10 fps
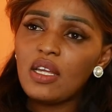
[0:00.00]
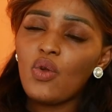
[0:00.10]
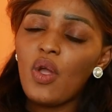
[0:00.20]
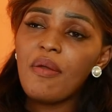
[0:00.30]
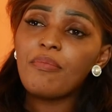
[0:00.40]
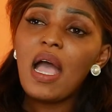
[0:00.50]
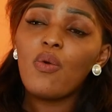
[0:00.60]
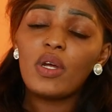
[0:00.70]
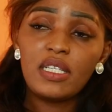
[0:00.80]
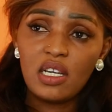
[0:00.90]
to
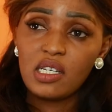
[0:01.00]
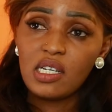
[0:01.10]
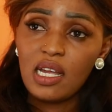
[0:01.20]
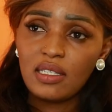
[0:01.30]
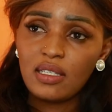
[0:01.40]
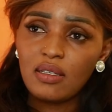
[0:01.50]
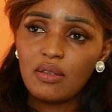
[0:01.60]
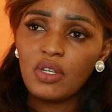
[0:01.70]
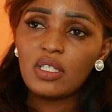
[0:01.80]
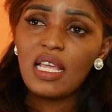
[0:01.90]
empower their girls.
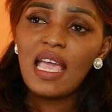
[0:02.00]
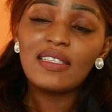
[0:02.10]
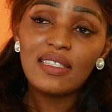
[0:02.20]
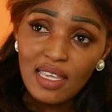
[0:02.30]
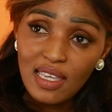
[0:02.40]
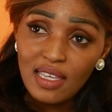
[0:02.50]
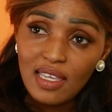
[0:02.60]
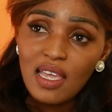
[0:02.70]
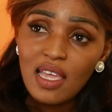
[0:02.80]
Because I see